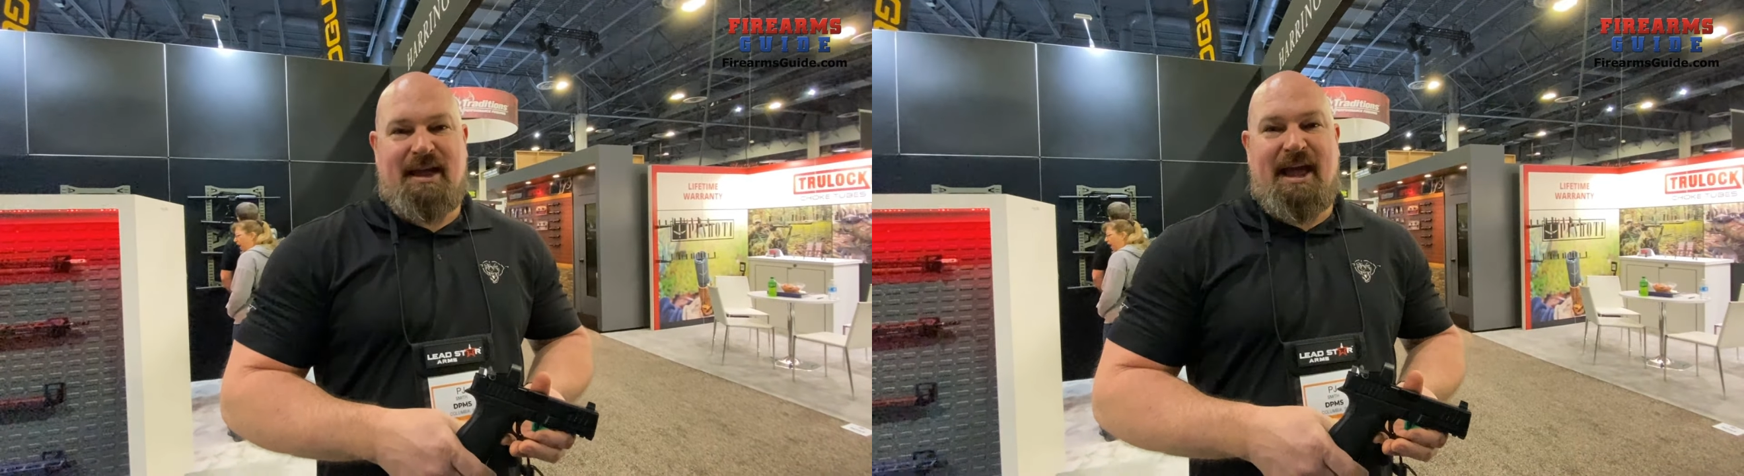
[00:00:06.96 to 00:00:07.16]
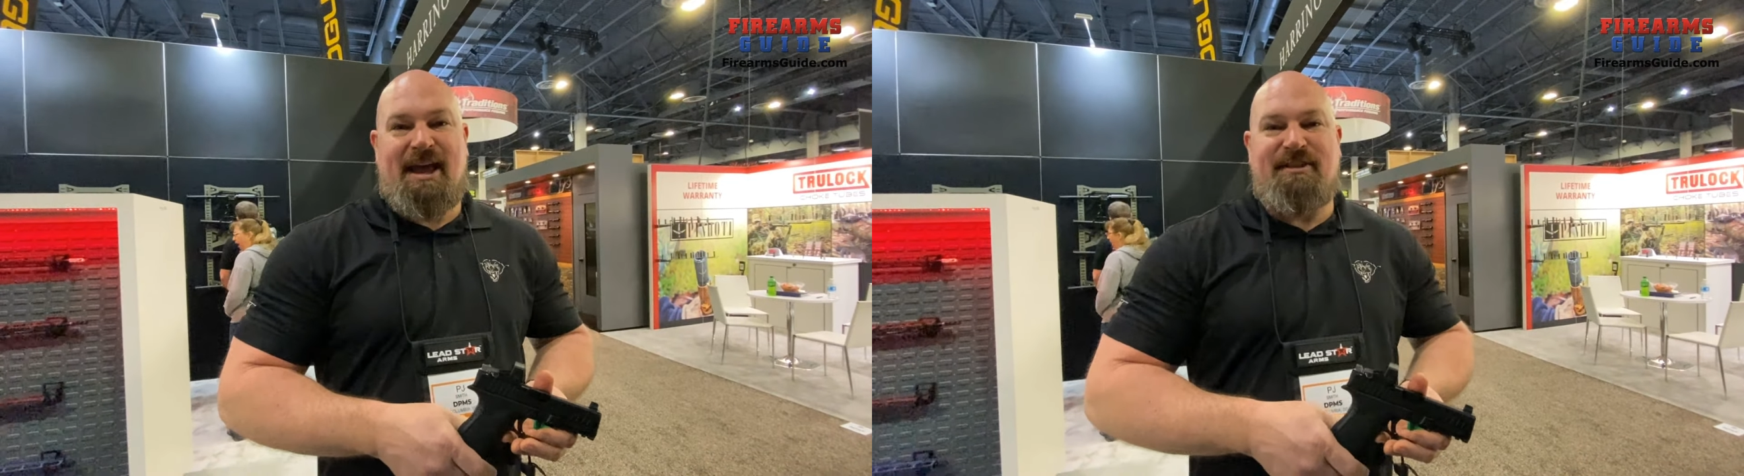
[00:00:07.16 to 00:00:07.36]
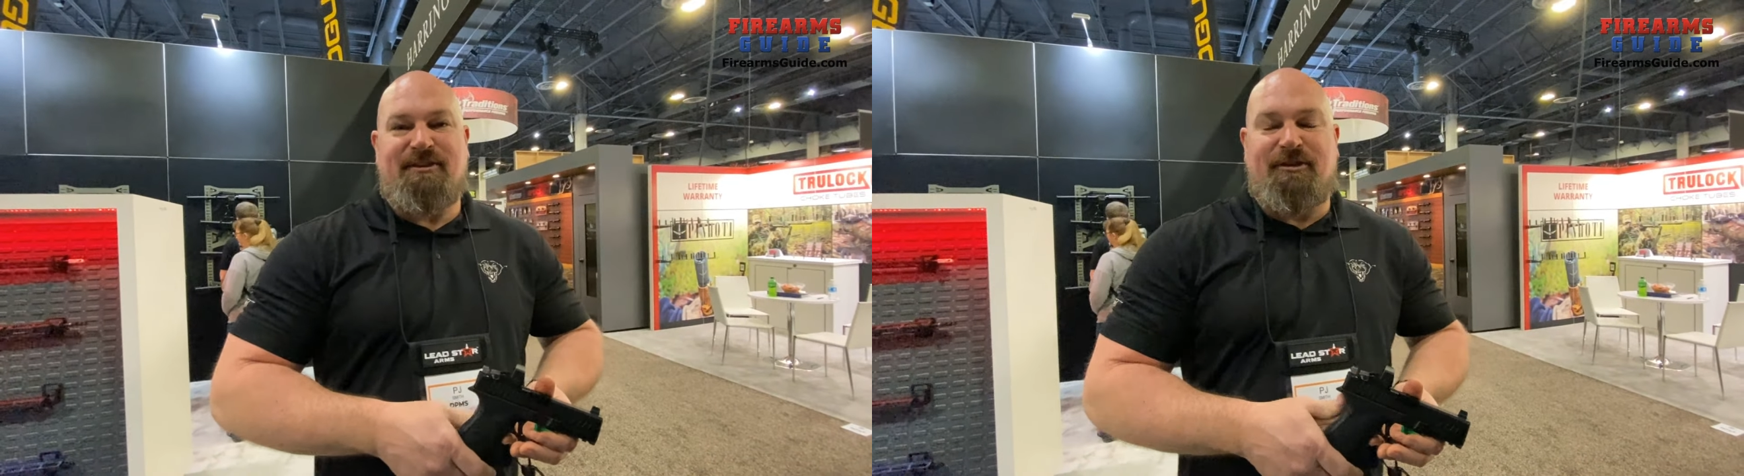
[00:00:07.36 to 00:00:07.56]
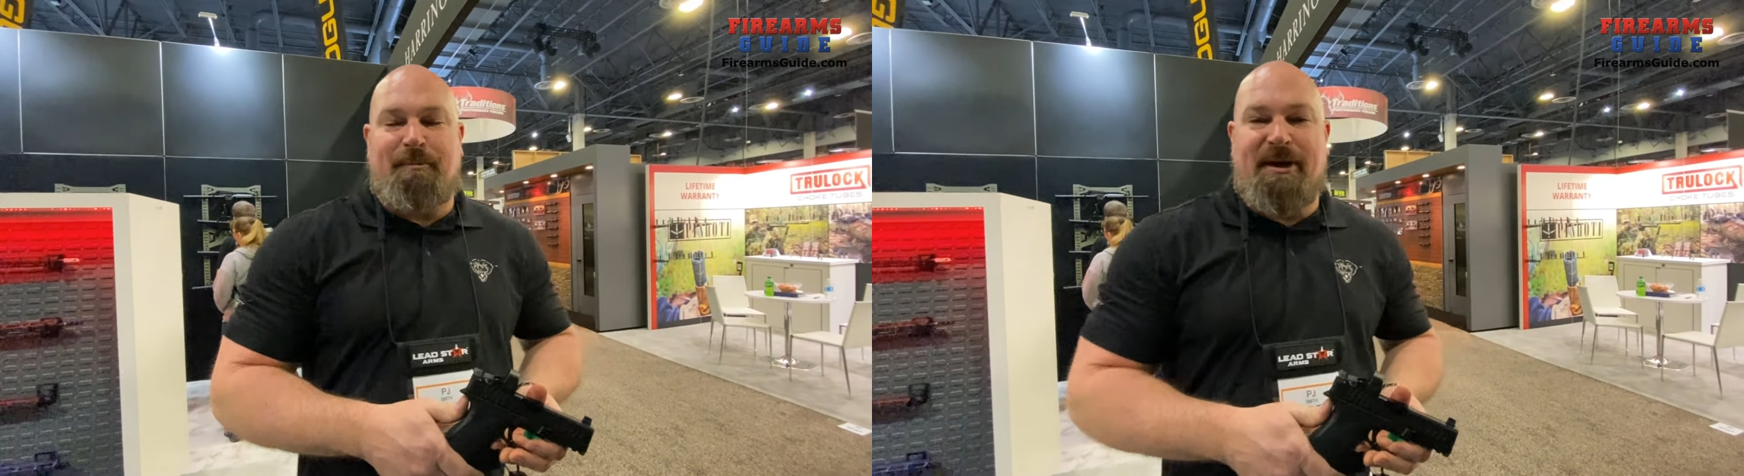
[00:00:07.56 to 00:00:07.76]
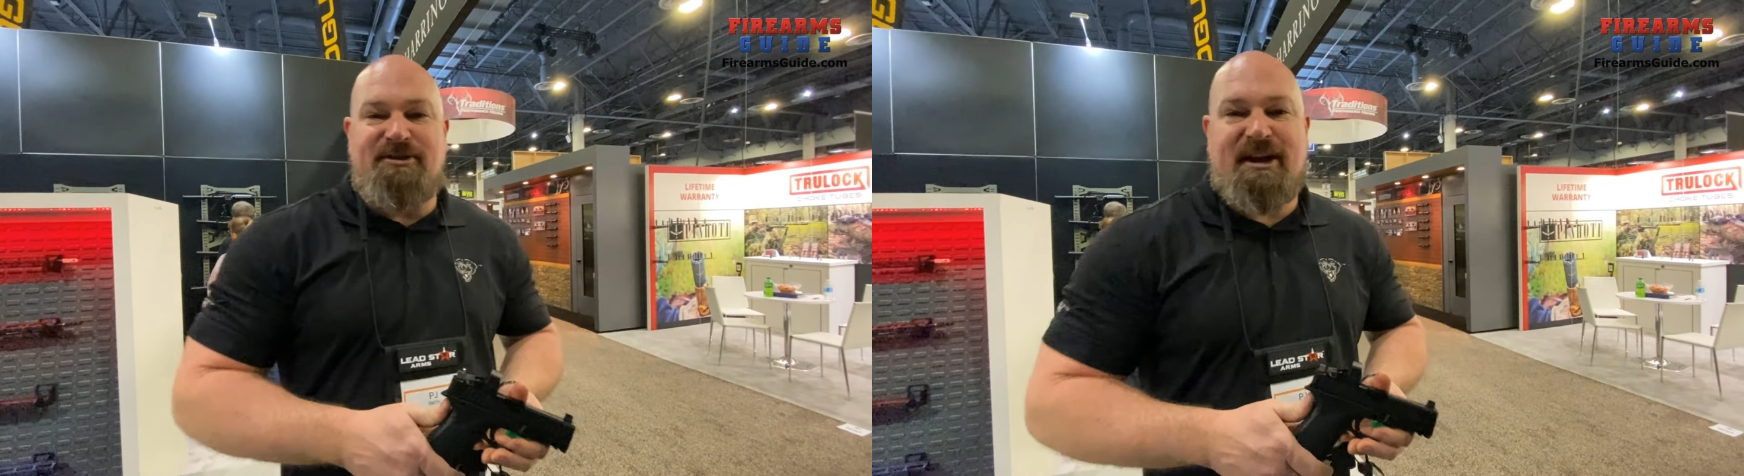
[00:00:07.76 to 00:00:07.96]
Hey, this is
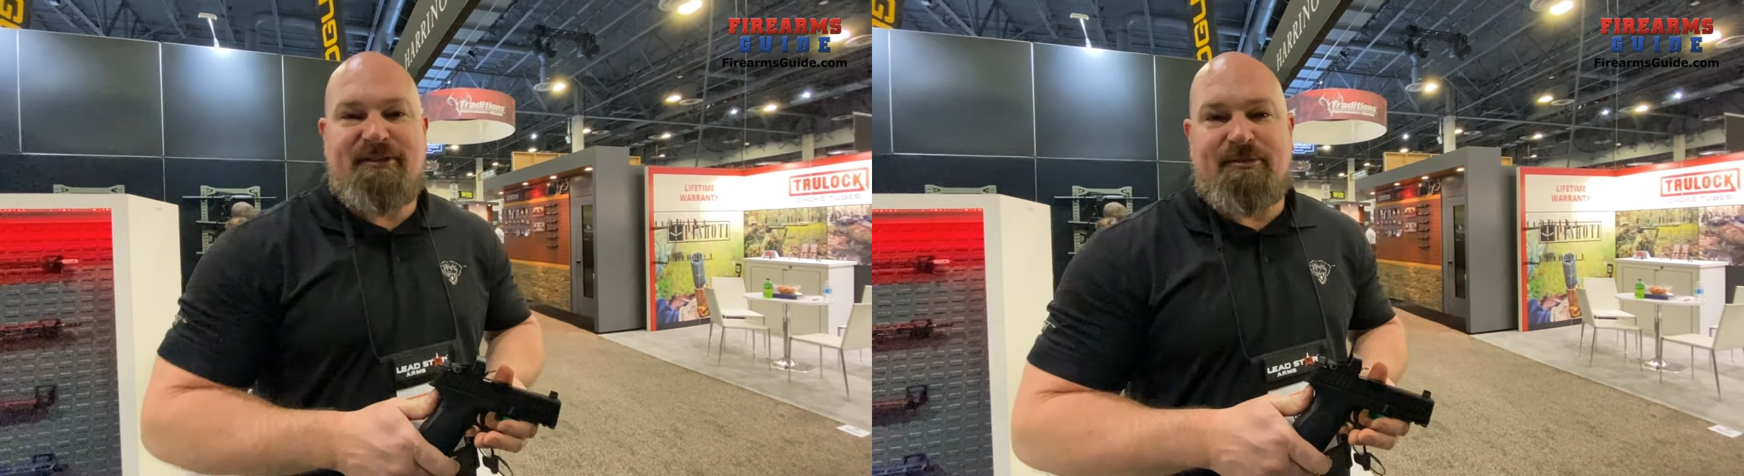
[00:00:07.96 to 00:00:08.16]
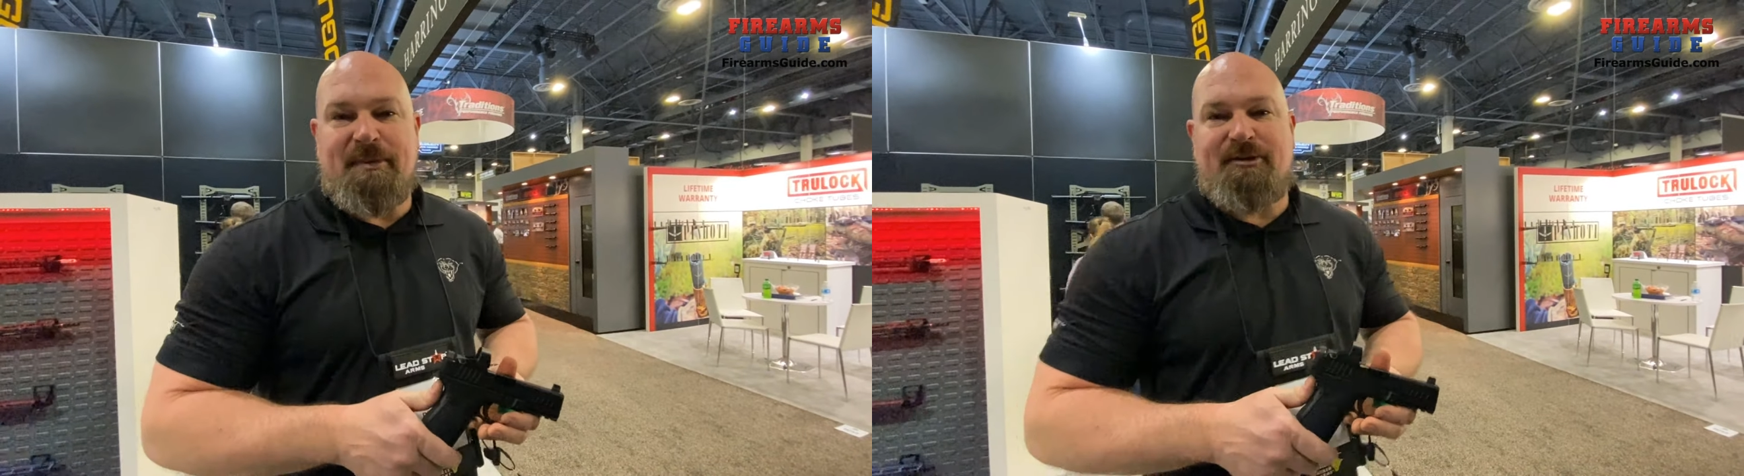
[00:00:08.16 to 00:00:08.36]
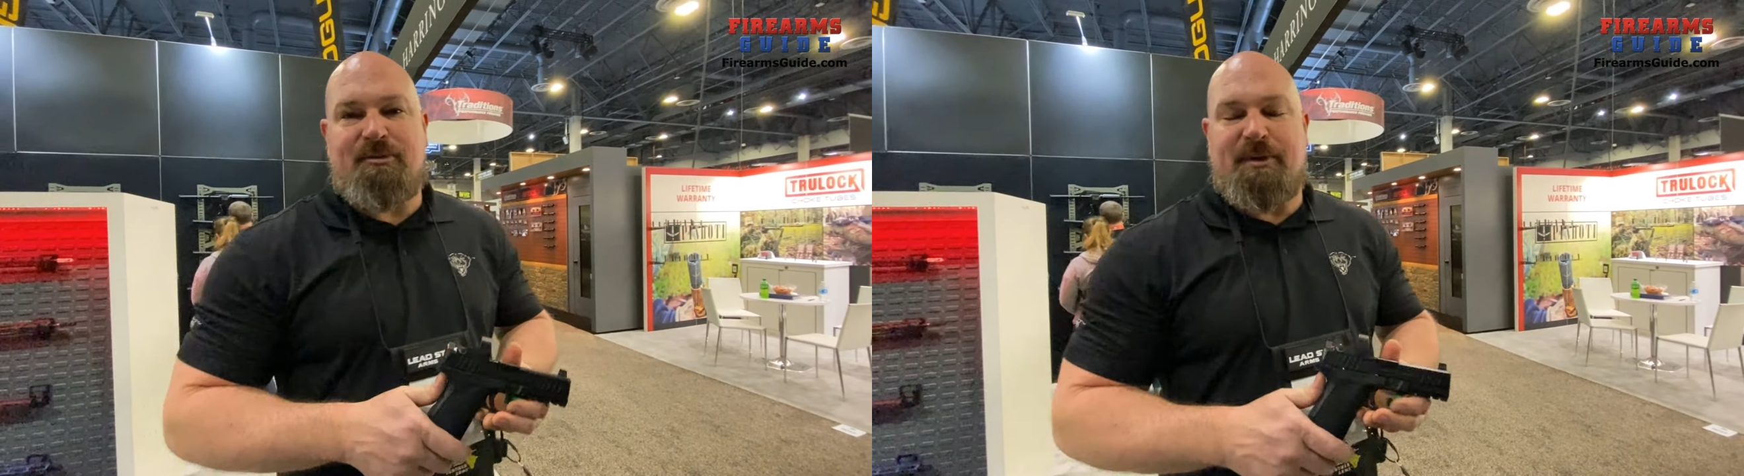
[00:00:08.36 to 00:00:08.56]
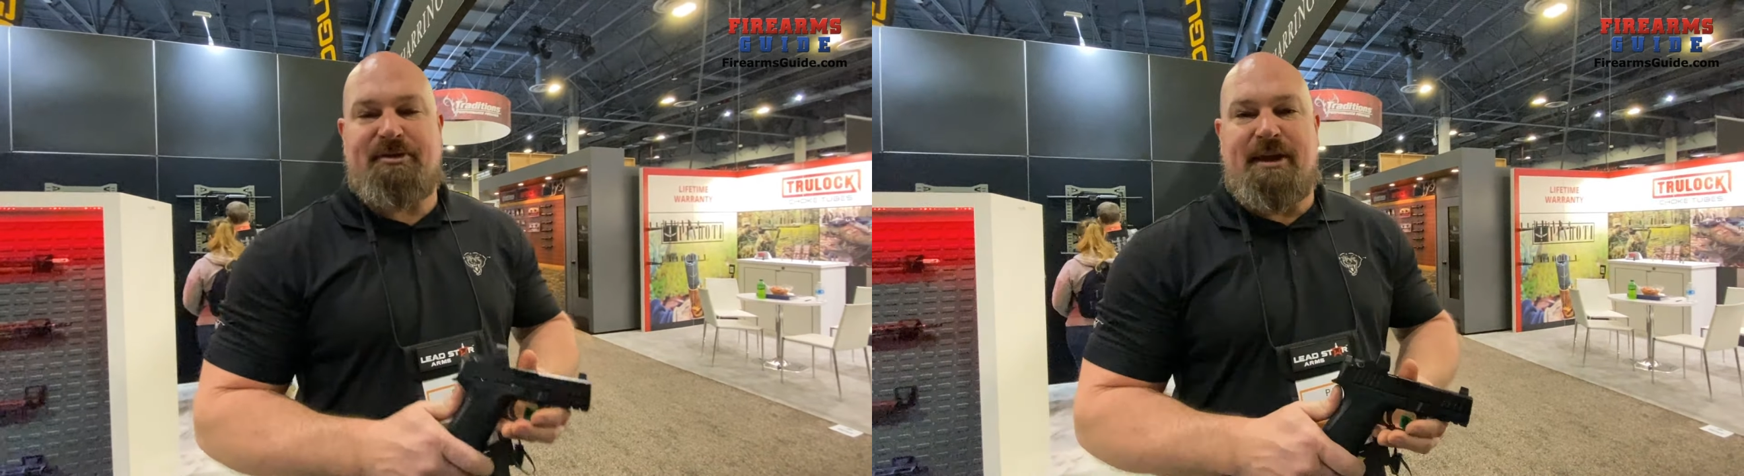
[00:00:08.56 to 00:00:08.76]
PJ Smith with